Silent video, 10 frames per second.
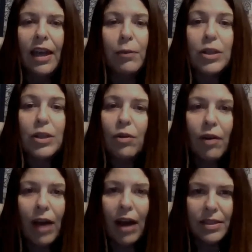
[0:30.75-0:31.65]
and we don't
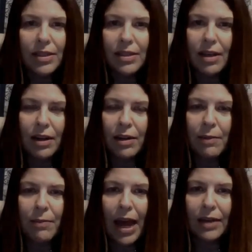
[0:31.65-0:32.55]
know how this is going to
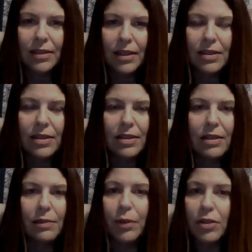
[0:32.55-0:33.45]
impact us
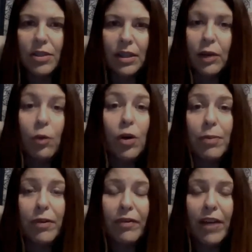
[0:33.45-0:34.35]
personally or
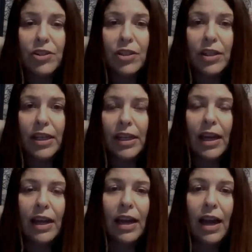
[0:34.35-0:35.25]

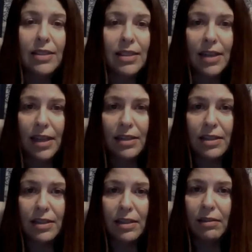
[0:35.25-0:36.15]
professionally as the
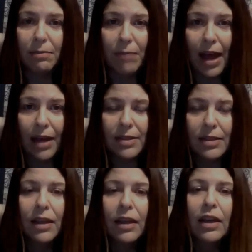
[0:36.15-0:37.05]
days pass.